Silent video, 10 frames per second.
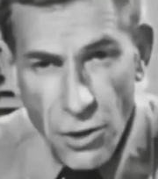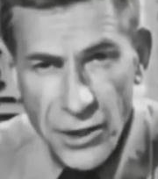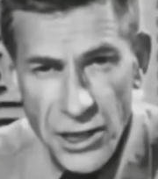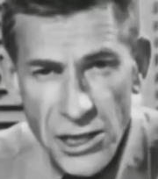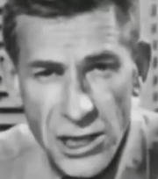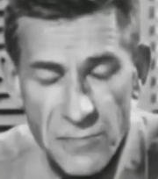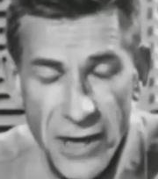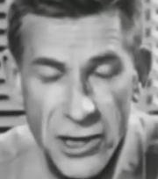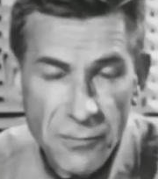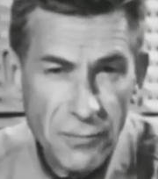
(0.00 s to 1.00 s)
So it isn't a
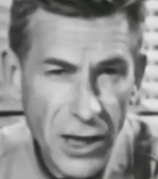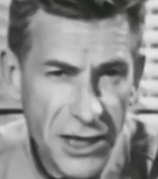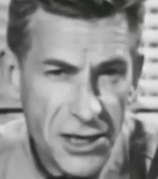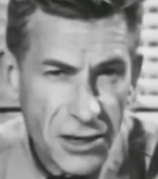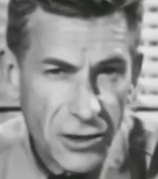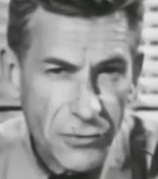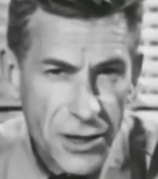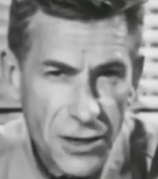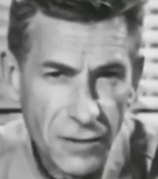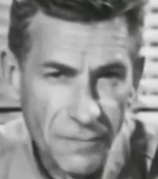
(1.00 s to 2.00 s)
special place in the
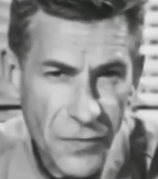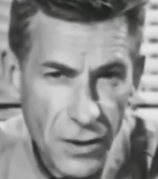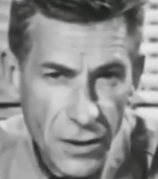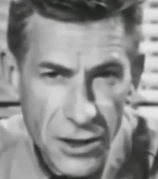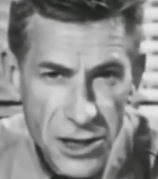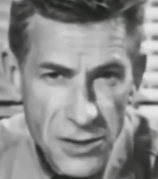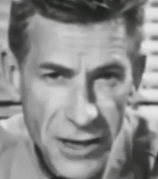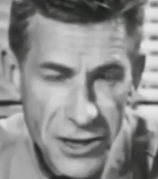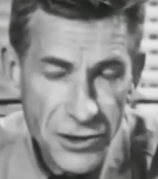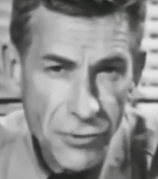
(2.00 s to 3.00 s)
crystal, it's a
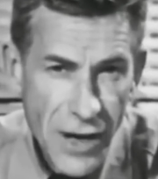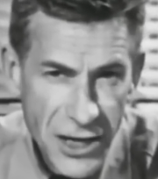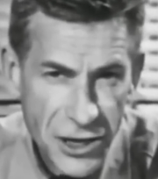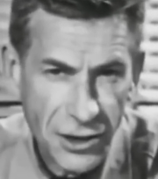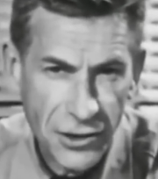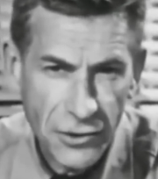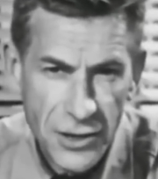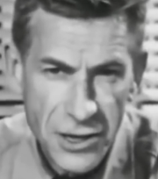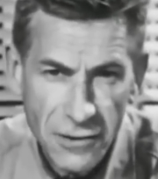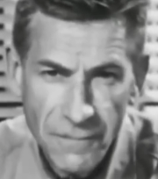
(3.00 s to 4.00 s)
special direction in the
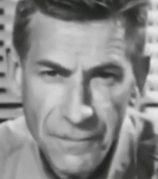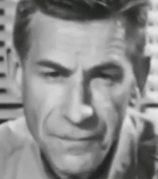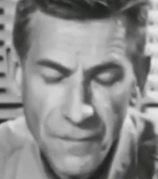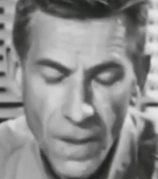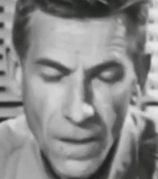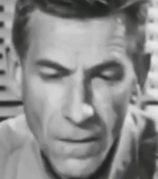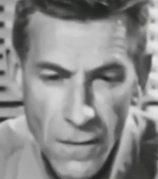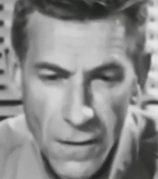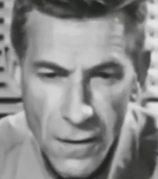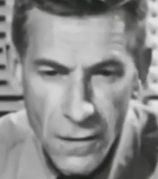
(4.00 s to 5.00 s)
crystal.
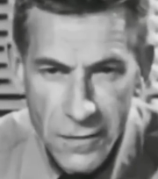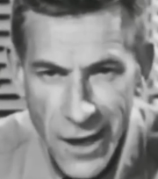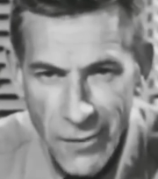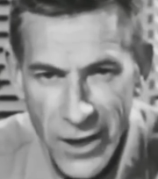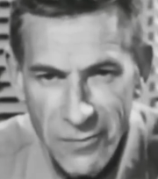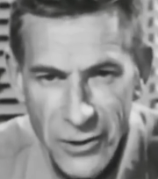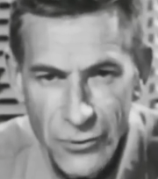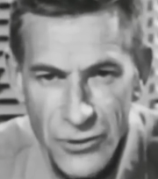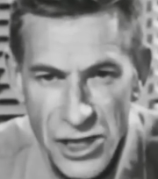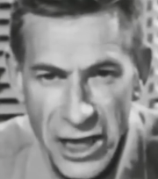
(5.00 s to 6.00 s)
Now
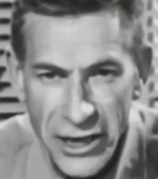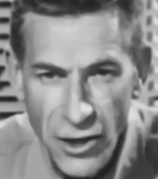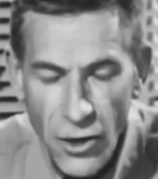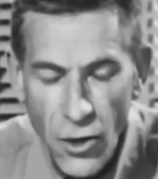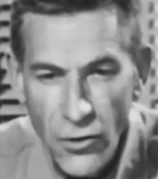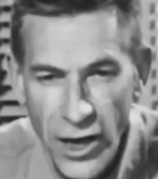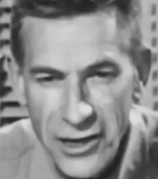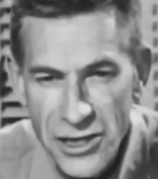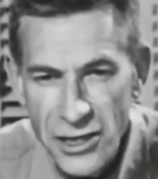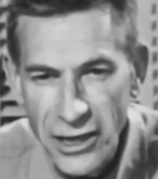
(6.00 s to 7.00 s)
maybe you will say, oh,
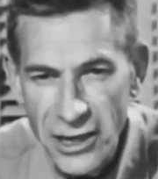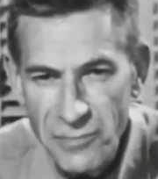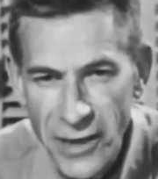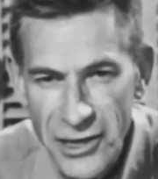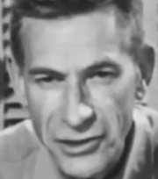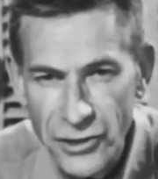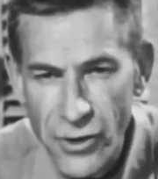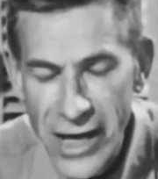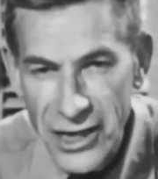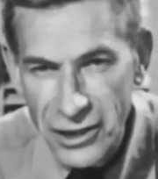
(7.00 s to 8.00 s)
that isn't any special
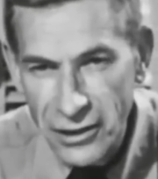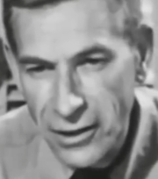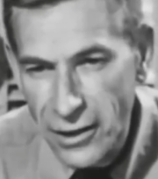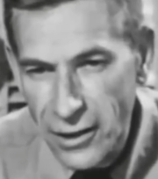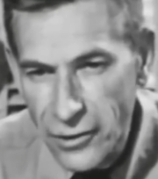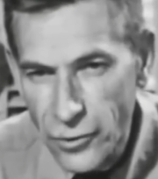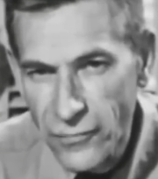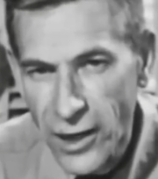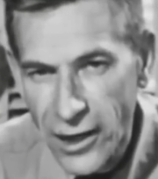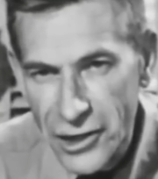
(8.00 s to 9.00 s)
direction.
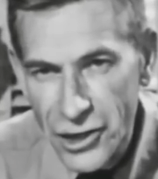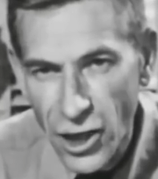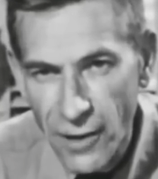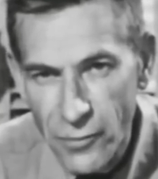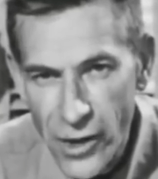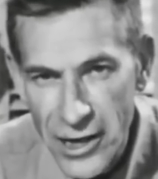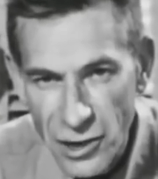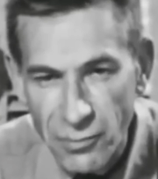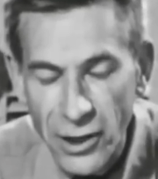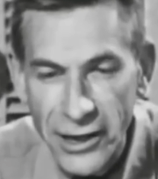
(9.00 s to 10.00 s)
You've got a sharp
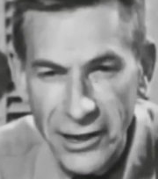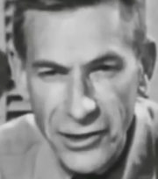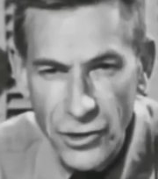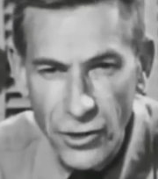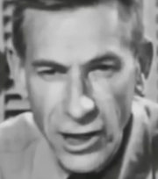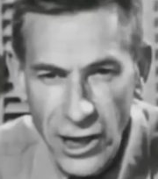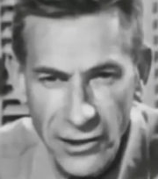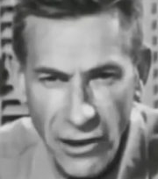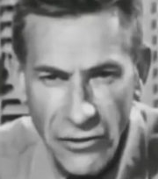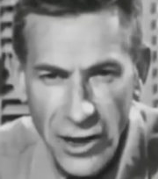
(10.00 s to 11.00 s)
razor blade and you're
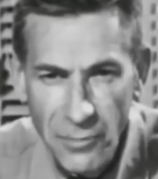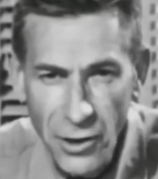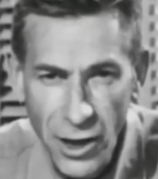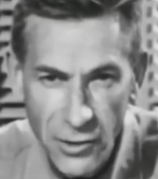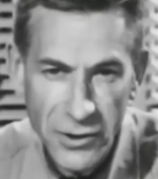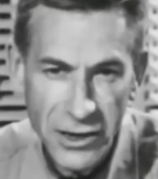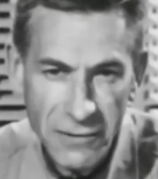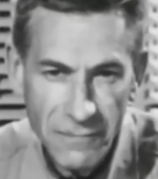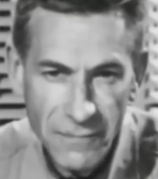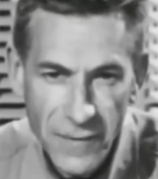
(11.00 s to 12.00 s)
cutting the thing apart
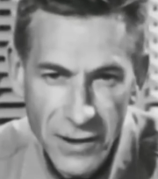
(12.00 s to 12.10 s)
with it.